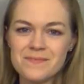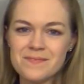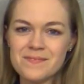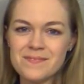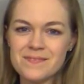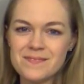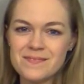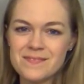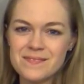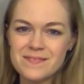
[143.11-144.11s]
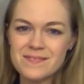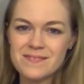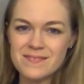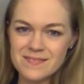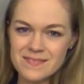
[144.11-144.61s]

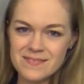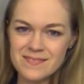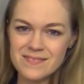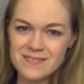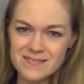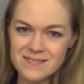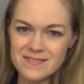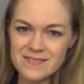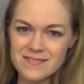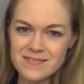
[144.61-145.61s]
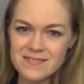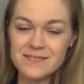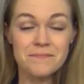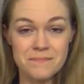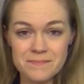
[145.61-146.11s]

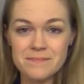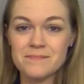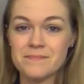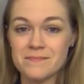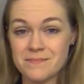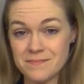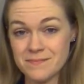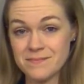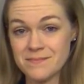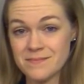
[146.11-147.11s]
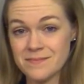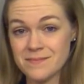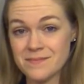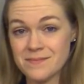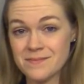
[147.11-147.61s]

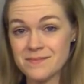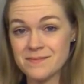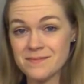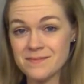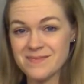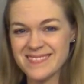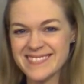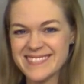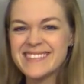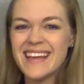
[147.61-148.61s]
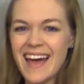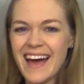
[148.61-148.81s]
No words are spoken by the person on screen.